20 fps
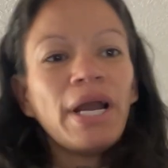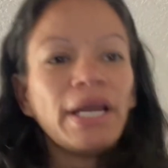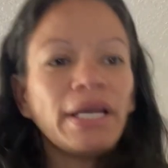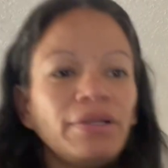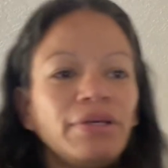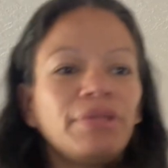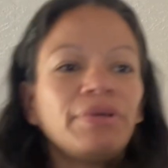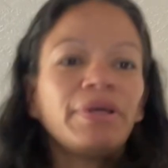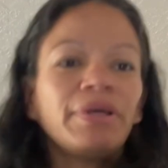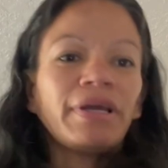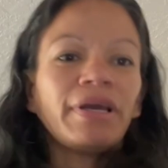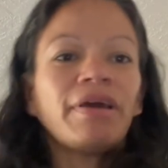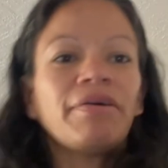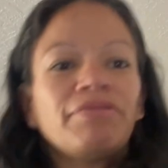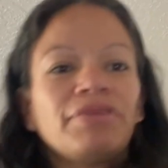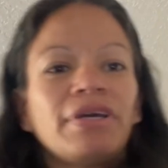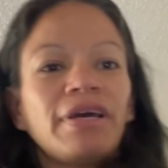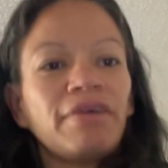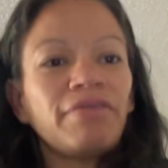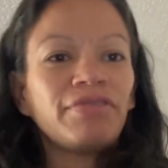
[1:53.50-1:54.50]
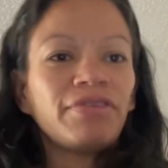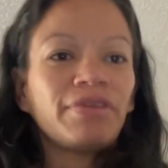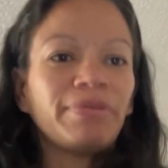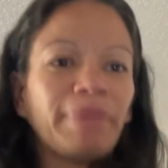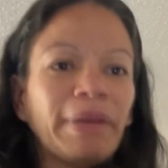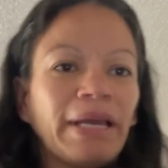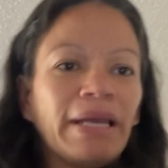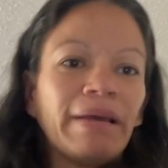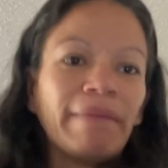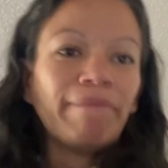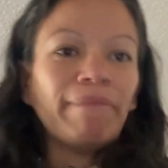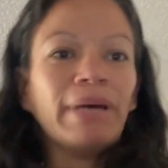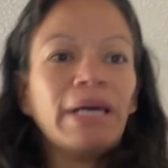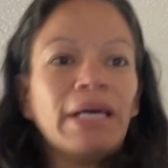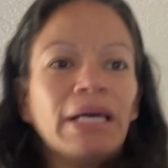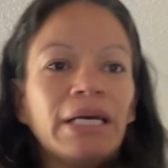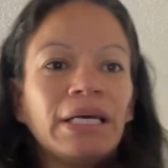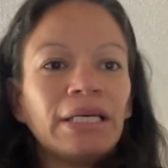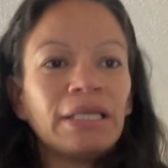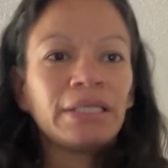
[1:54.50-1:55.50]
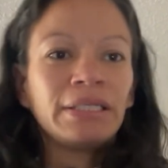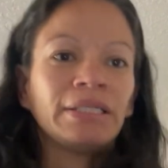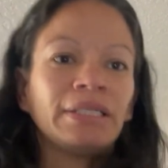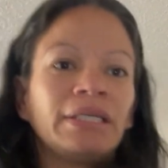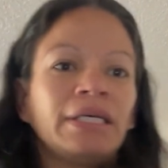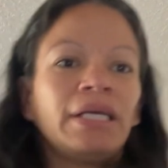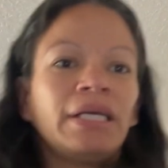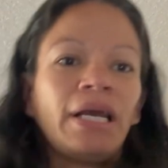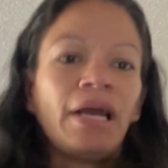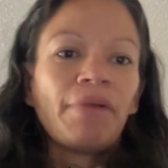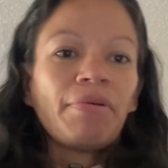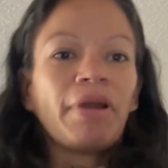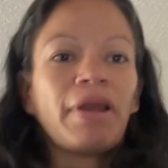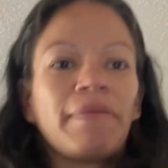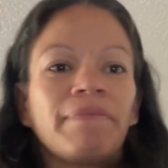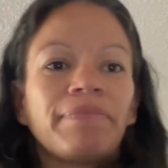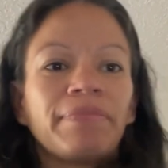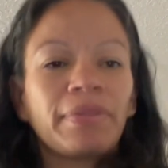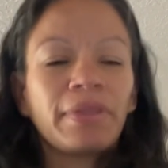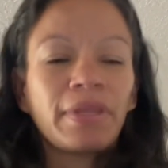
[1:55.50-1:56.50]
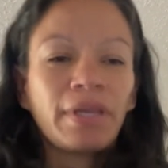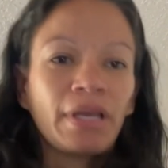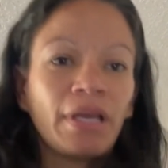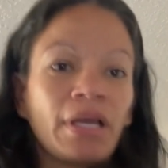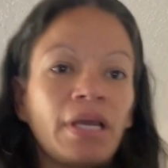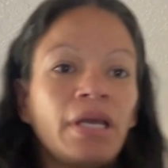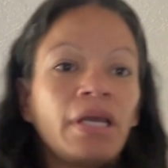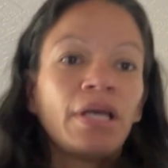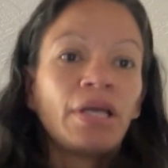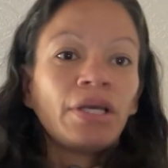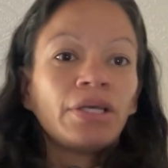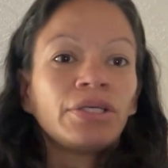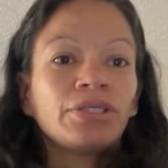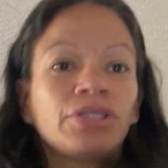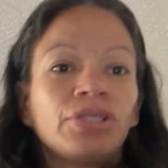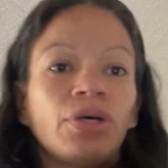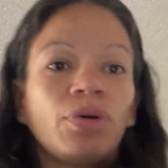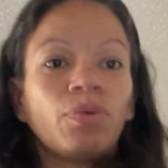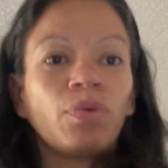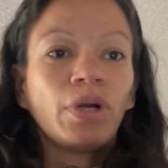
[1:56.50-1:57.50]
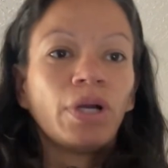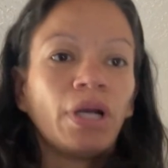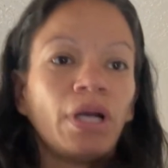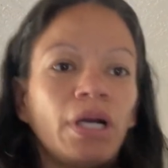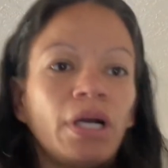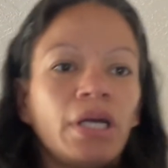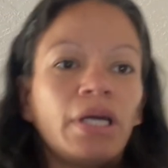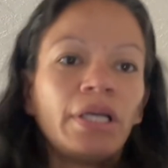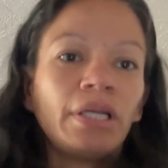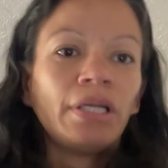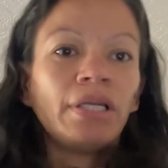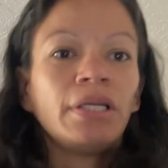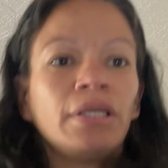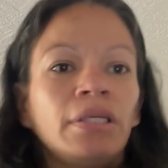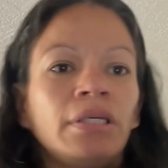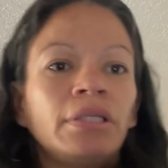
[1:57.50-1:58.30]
do they have to have spam? All right. So we're on